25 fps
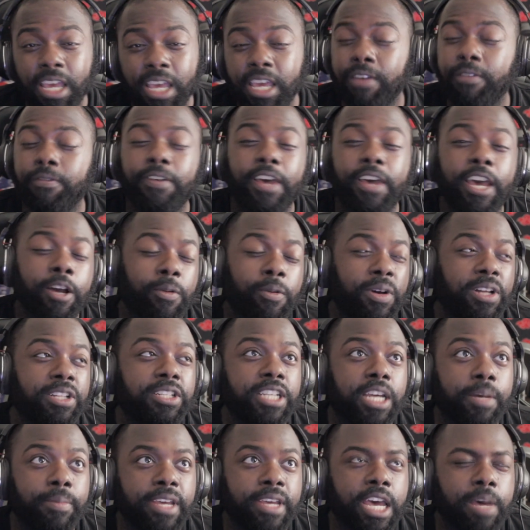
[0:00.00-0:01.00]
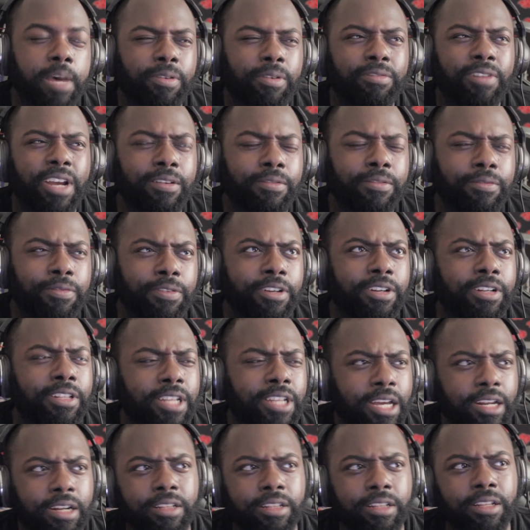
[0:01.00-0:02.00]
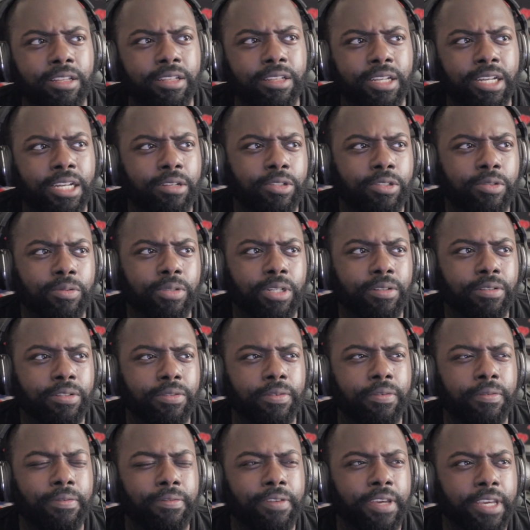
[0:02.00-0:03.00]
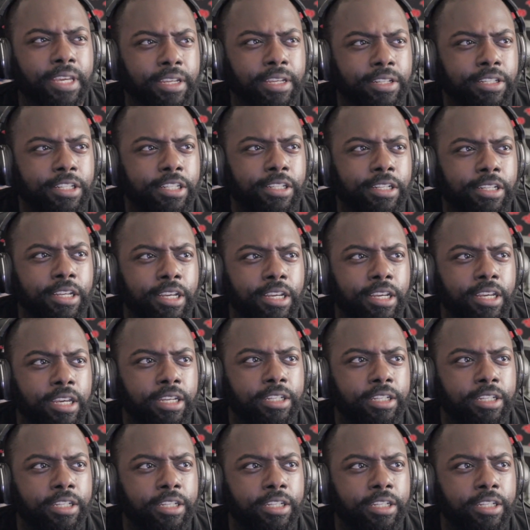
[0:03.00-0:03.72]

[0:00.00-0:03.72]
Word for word: In fact, one time it happened right in front of Not Another Housewife's face.